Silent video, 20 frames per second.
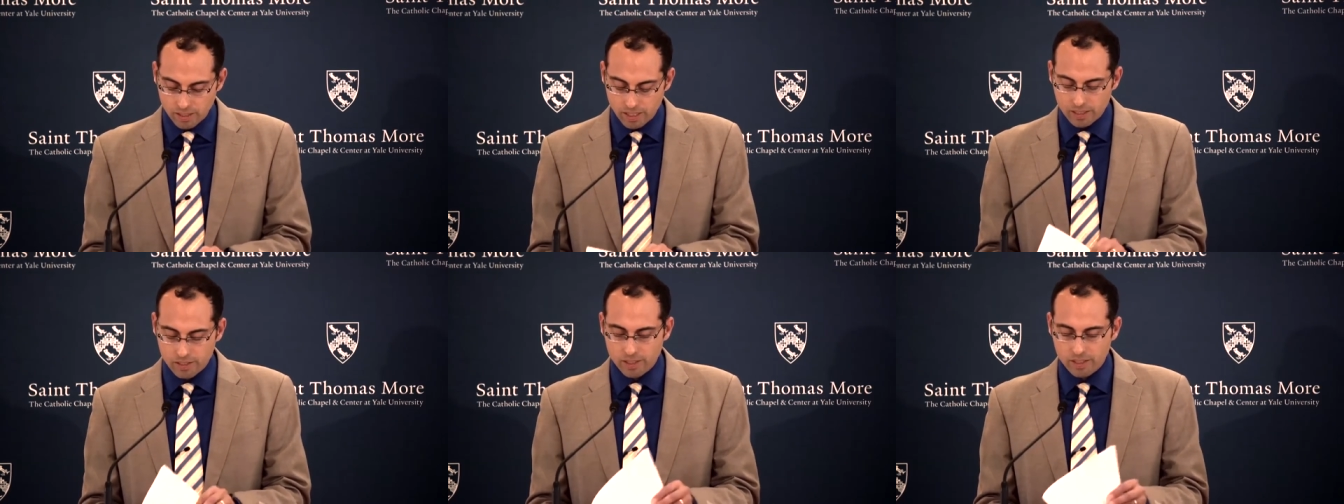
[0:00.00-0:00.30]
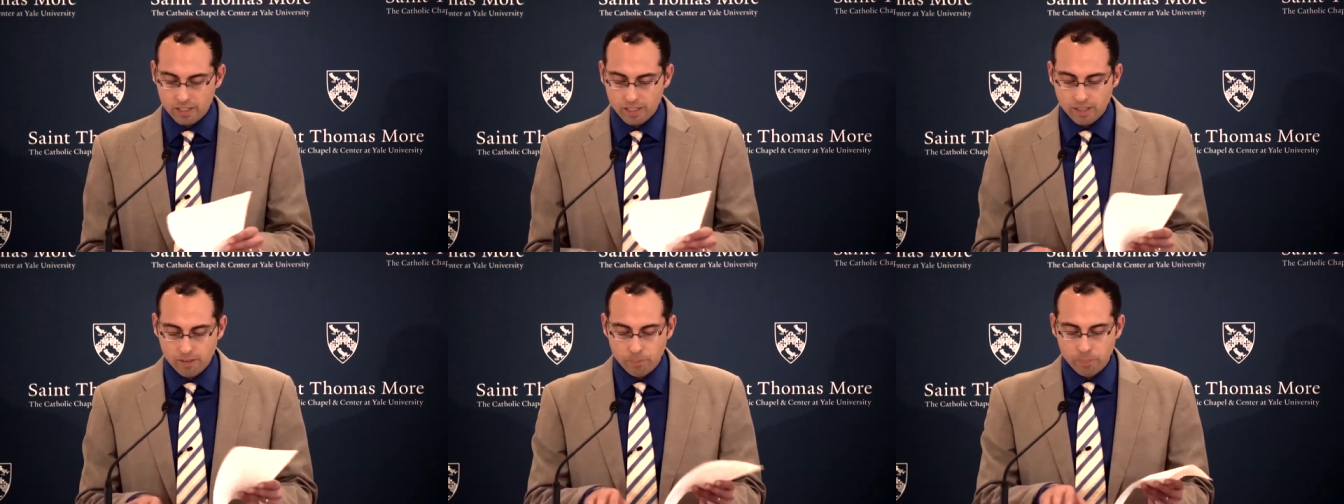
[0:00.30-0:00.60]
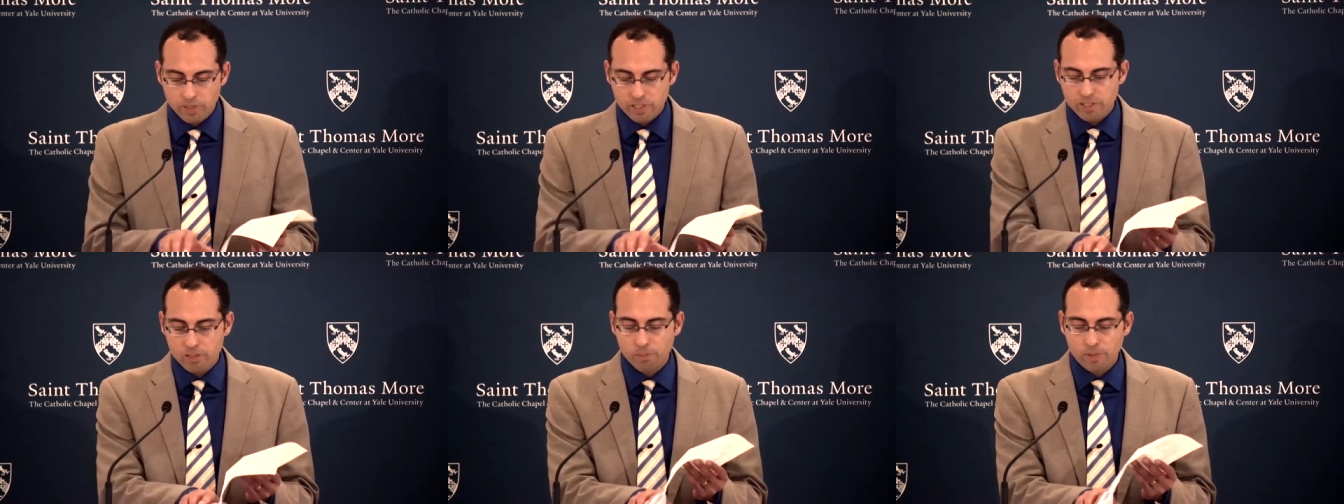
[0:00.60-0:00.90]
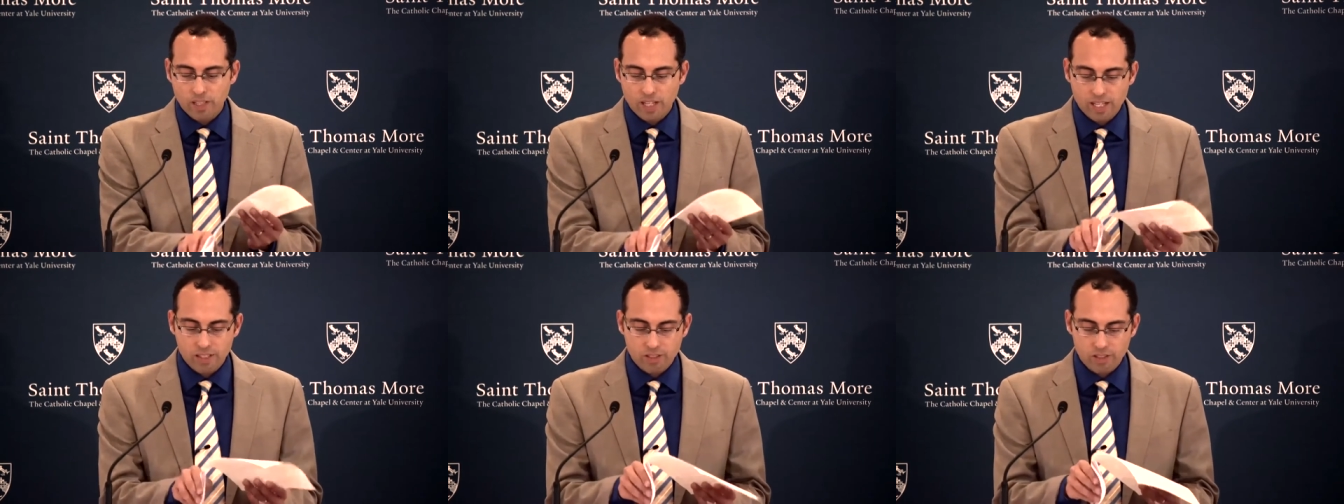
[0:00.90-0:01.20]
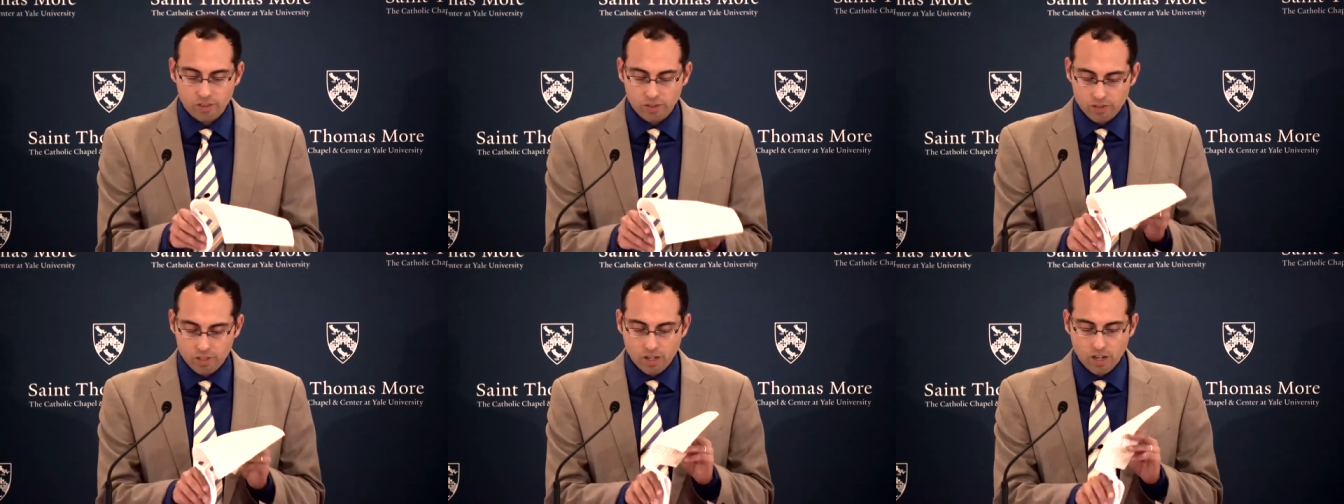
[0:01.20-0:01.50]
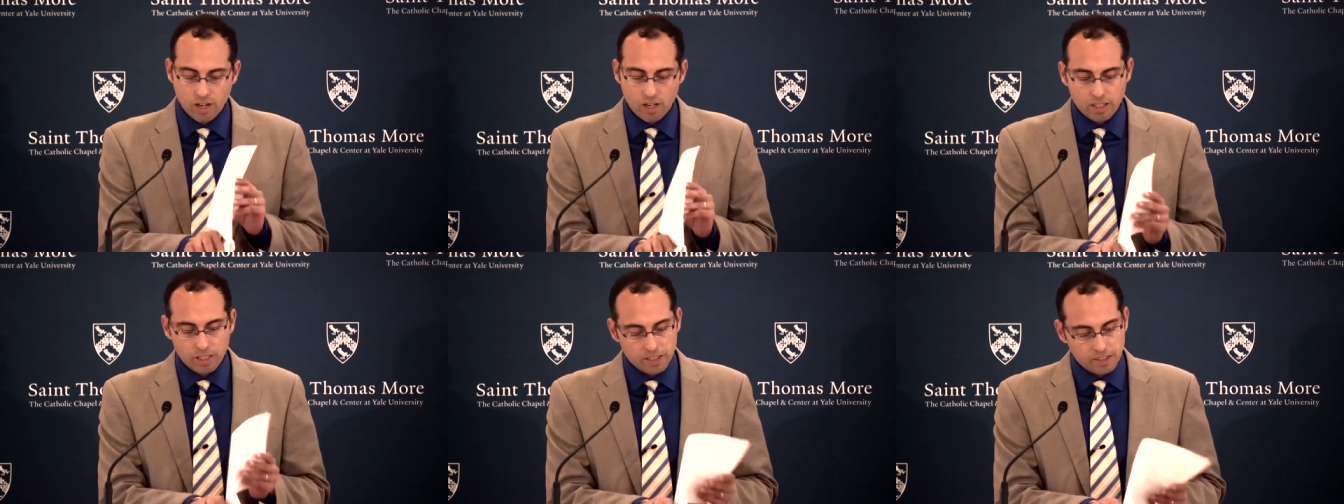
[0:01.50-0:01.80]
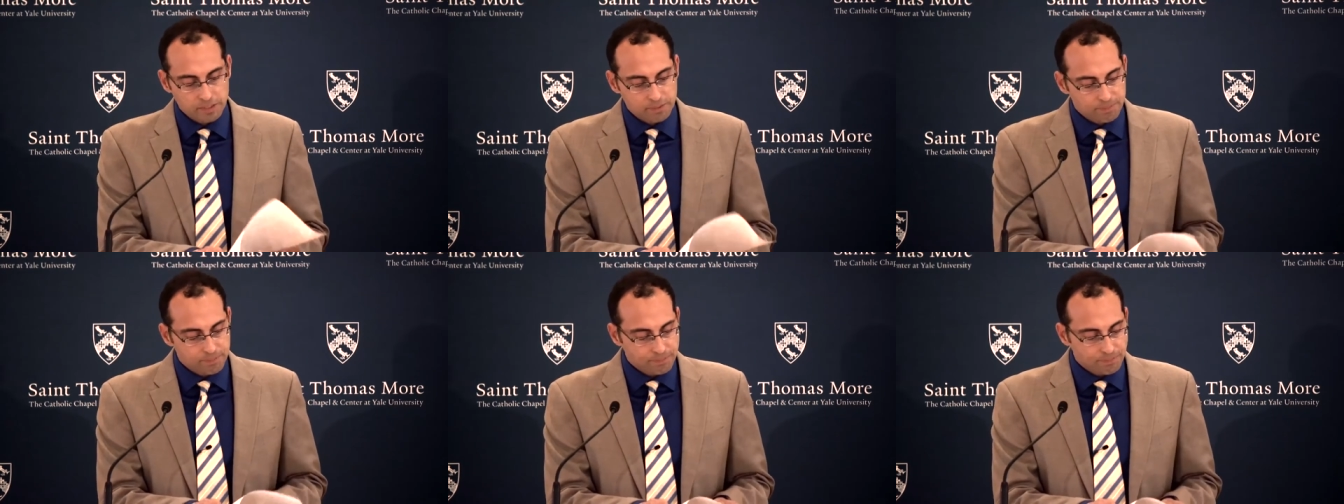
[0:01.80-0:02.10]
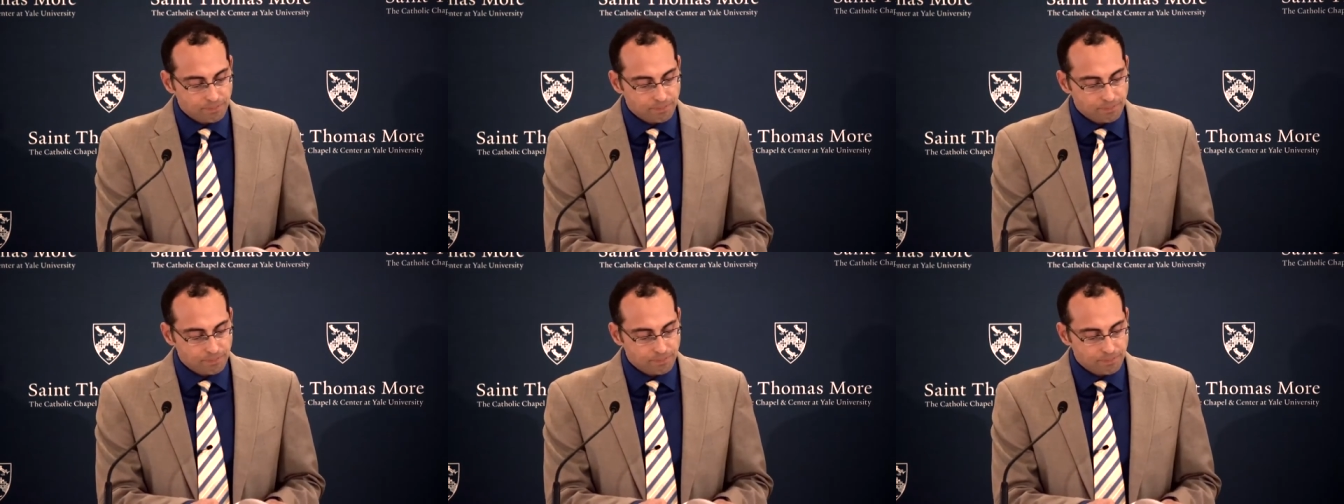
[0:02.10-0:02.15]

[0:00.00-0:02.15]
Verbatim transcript: into the epistemological dark,